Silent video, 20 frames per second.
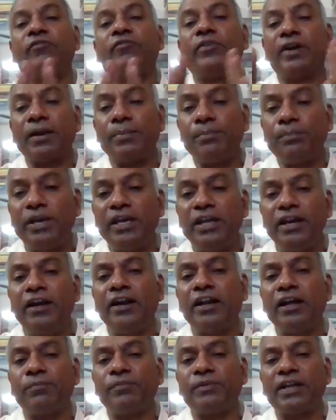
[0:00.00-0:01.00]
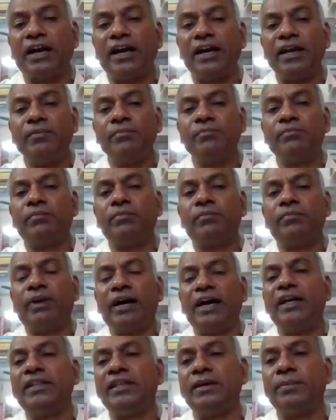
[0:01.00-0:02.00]
for a period of time
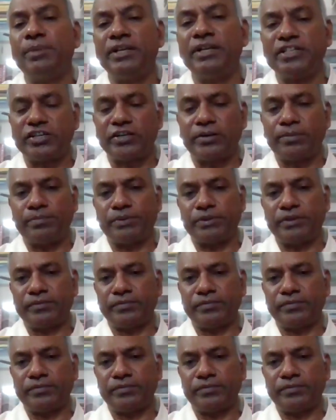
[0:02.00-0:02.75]
by the bishop.